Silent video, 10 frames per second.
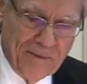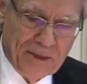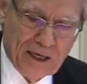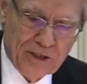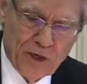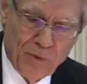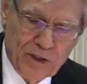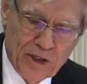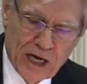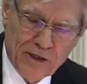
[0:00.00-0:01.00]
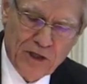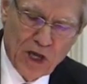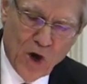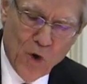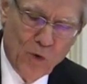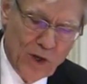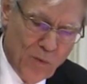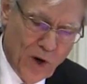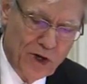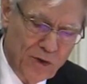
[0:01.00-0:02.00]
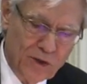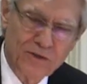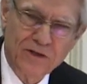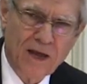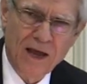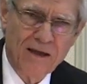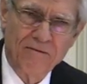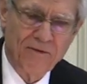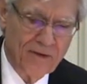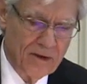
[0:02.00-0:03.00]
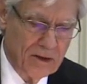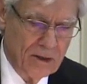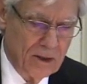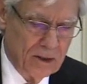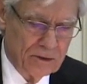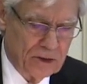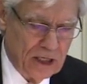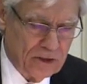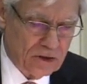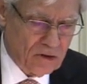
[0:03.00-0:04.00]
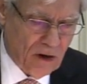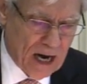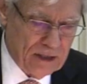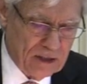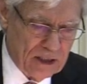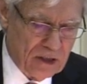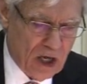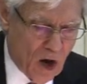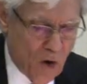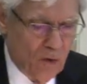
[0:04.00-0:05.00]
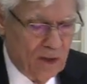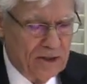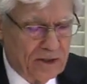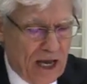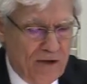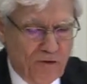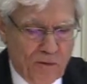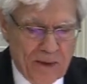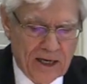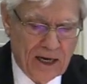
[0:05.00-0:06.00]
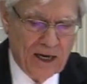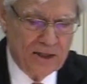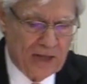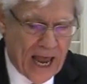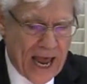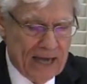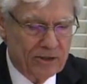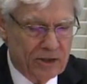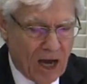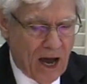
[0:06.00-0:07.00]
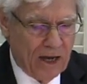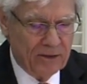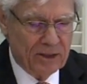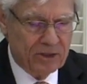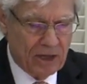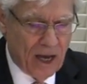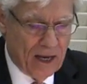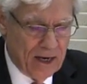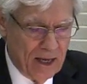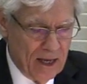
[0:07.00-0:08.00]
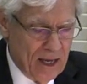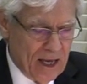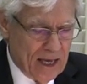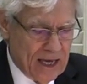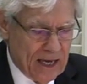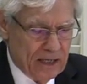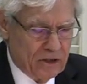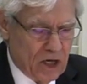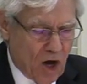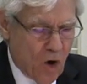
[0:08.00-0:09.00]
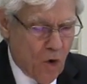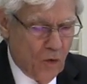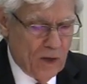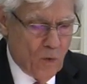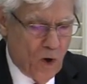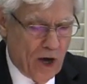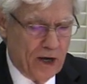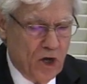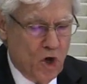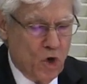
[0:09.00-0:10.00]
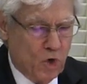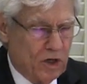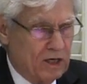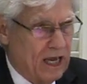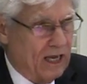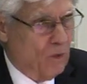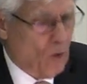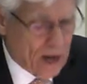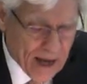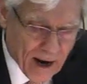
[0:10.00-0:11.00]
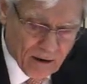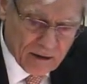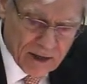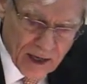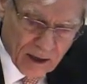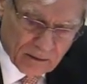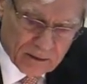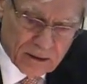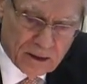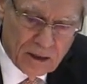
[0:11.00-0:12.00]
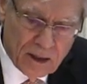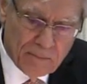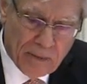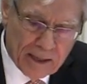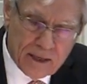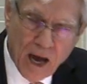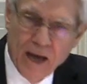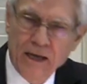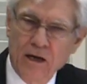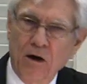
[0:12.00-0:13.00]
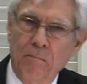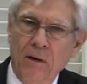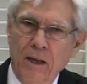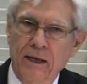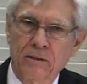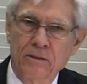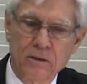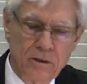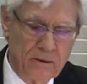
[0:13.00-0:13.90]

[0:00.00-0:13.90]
Because it rejects the only one who can save. Jesus Christ is the only Savior because, as God the Son, He is the only one who could take away our guilt by dying in our place.